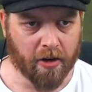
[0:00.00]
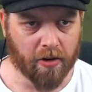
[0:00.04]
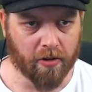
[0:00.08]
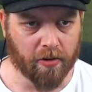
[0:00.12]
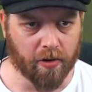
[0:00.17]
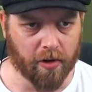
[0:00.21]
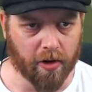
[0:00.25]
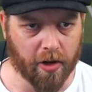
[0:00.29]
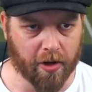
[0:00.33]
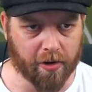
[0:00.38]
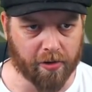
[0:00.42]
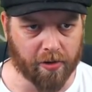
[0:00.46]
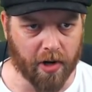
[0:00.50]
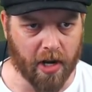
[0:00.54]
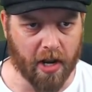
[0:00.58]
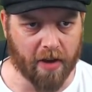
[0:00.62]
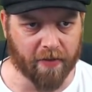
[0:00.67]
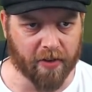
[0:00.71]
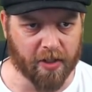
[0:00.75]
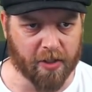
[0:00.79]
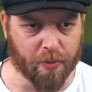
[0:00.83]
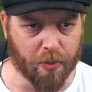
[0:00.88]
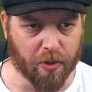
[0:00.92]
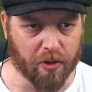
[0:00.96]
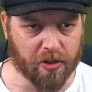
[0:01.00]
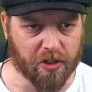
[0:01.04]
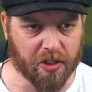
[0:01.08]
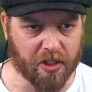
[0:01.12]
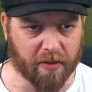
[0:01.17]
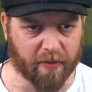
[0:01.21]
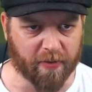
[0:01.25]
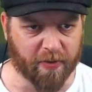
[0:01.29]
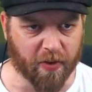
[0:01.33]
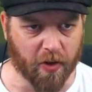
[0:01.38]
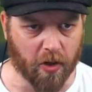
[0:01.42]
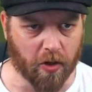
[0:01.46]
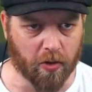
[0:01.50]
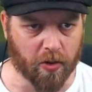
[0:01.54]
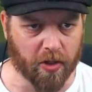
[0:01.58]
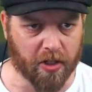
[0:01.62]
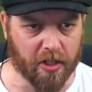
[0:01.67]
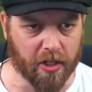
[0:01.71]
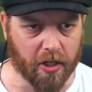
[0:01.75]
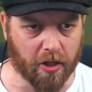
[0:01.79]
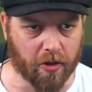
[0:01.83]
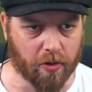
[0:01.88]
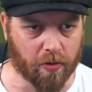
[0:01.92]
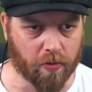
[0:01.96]
Rodri Evans pushing
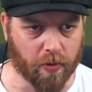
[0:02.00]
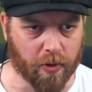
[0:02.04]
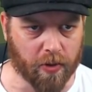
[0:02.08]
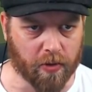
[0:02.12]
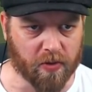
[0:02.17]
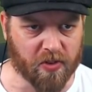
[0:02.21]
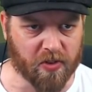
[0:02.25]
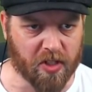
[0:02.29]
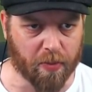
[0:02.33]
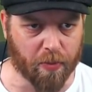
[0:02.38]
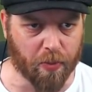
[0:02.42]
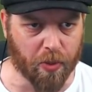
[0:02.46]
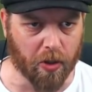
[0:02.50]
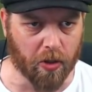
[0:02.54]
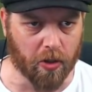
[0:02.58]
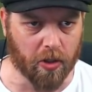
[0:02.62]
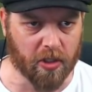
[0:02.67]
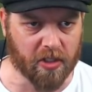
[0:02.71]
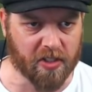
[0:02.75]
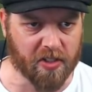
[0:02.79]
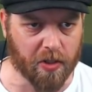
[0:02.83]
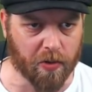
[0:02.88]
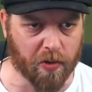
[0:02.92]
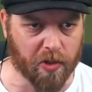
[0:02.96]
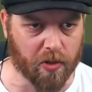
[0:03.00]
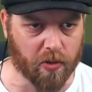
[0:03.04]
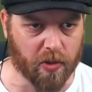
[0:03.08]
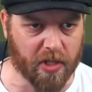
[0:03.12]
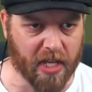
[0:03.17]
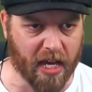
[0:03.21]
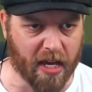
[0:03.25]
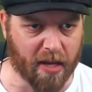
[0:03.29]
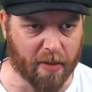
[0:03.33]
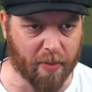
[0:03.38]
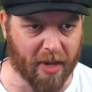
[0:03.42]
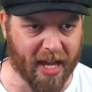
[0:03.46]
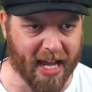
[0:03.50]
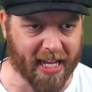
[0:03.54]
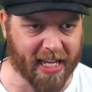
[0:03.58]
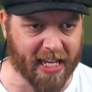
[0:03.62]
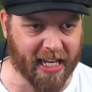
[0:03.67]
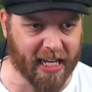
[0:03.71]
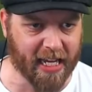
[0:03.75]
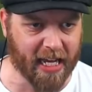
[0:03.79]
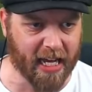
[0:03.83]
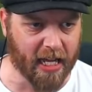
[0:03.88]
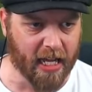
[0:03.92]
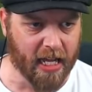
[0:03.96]
forward, no real support, so he'll cut back
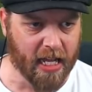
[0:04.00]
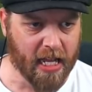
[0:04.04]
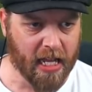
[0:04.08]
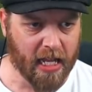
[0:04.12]
here.